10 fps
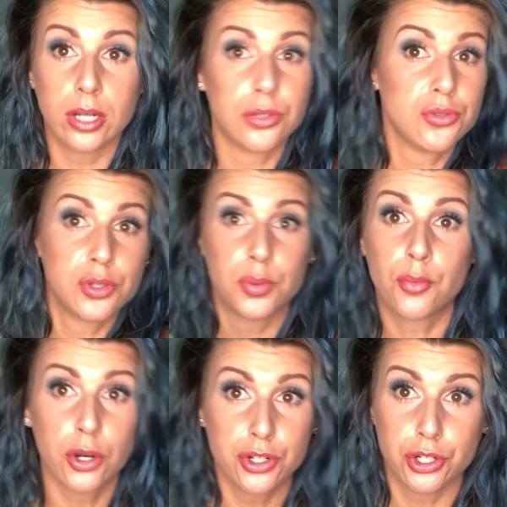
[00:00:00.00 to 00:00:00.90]
and you've just been
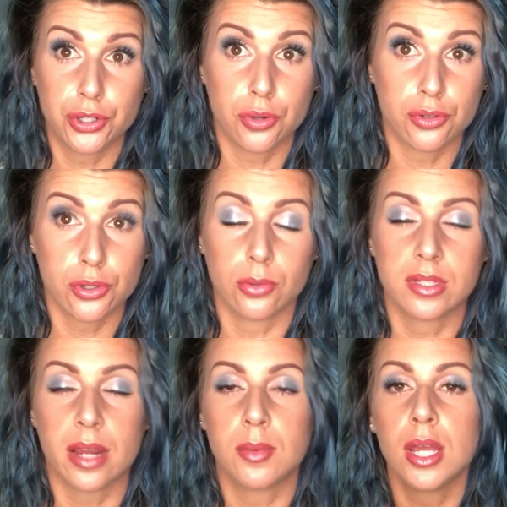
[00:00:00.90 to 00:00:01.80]
watching shows the whole
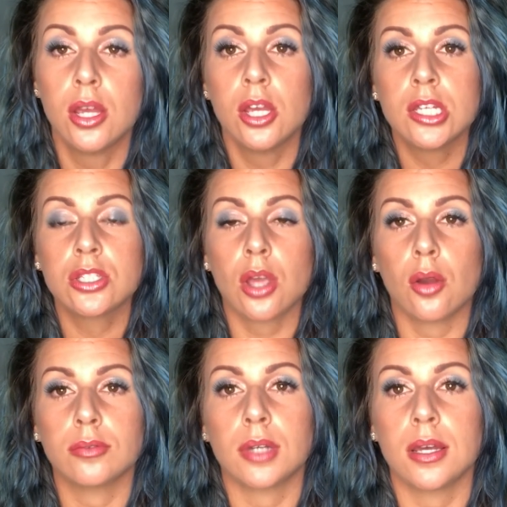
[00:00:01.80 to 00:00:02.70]
time.
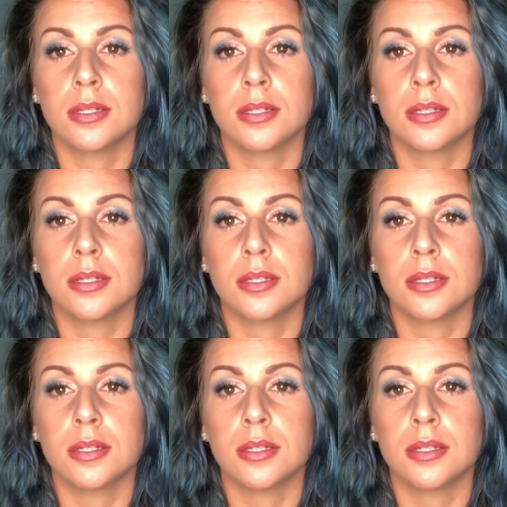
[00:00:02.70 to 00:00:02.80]
So